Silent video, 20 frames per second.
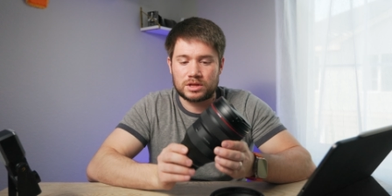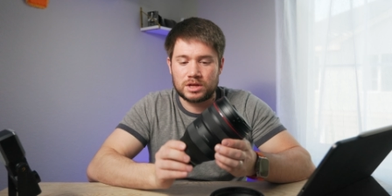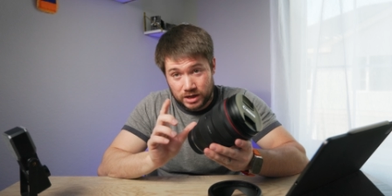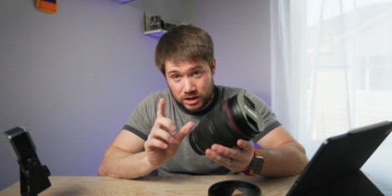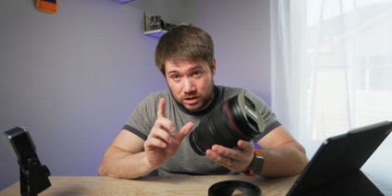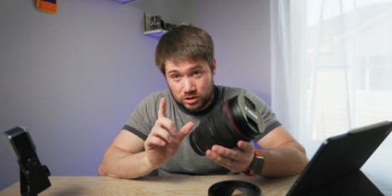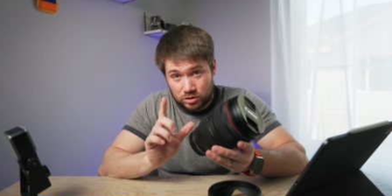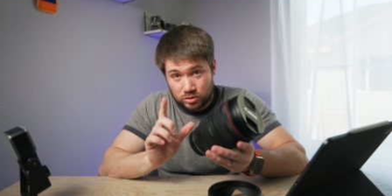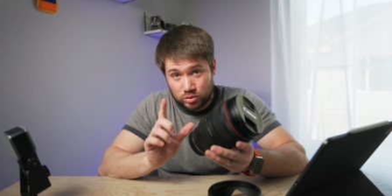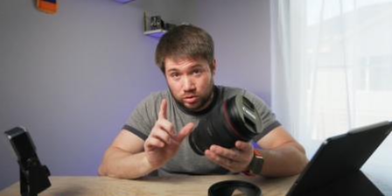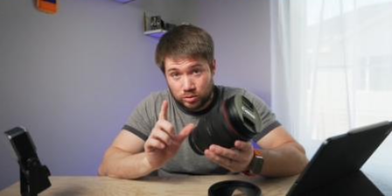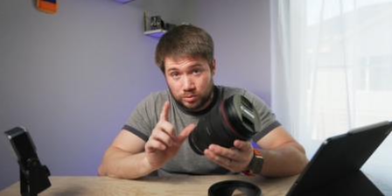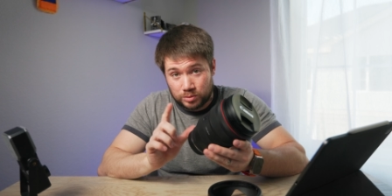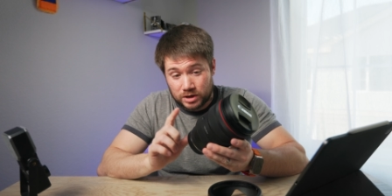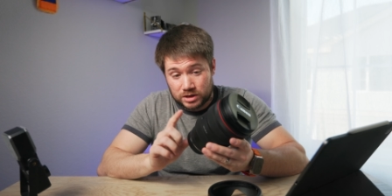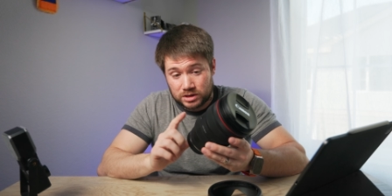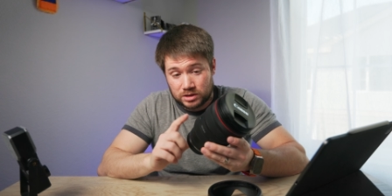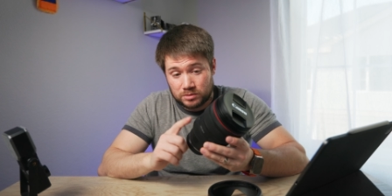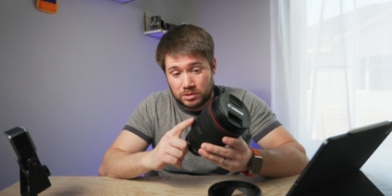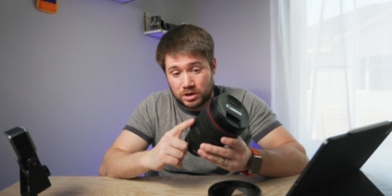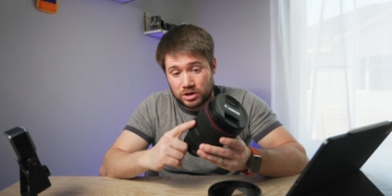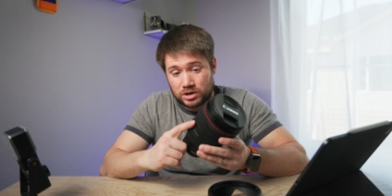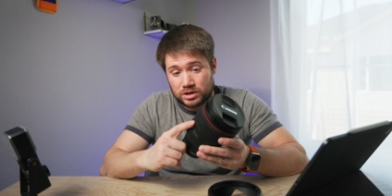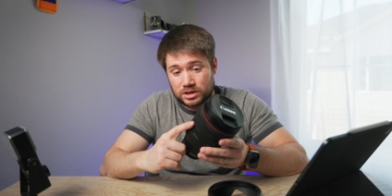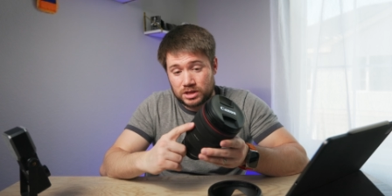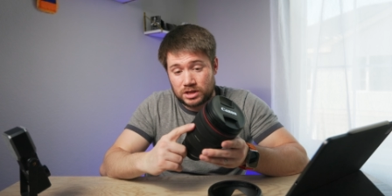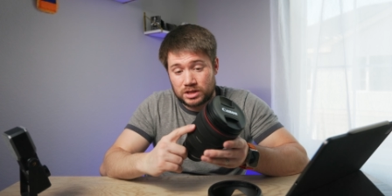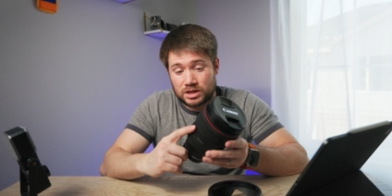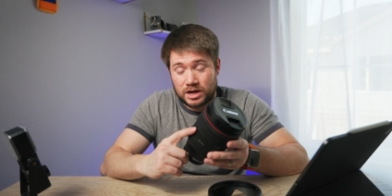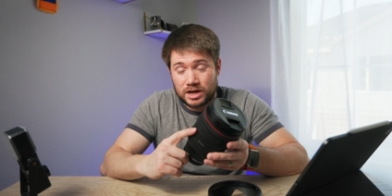Another cool part about it,
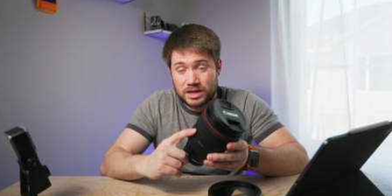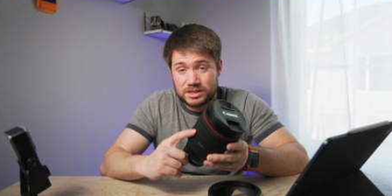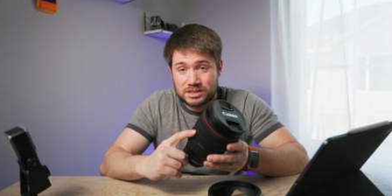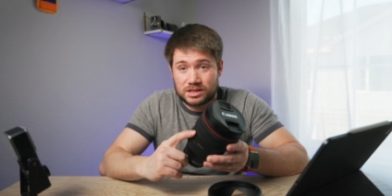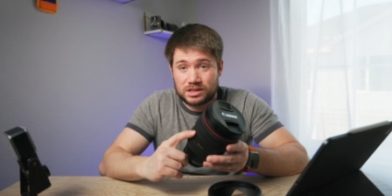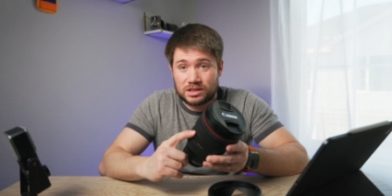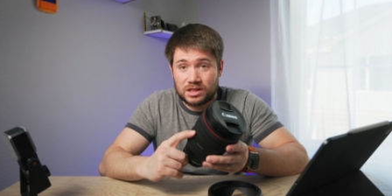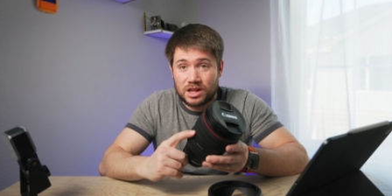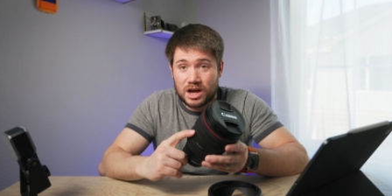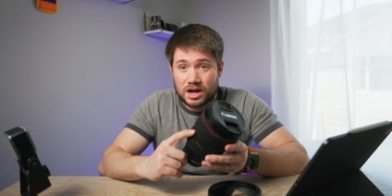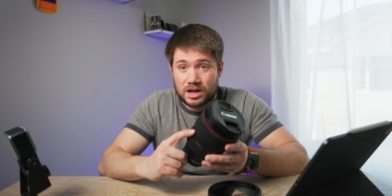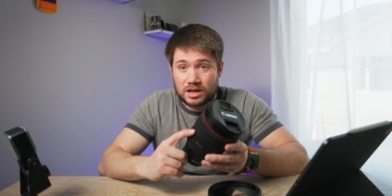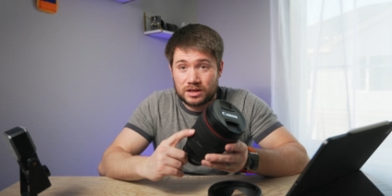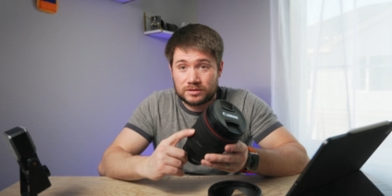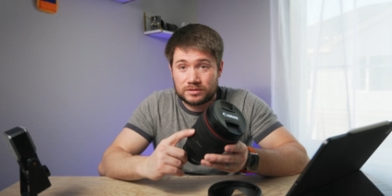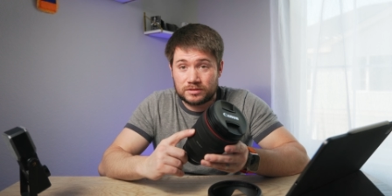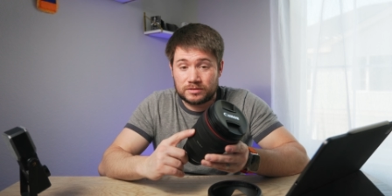that it has a lock,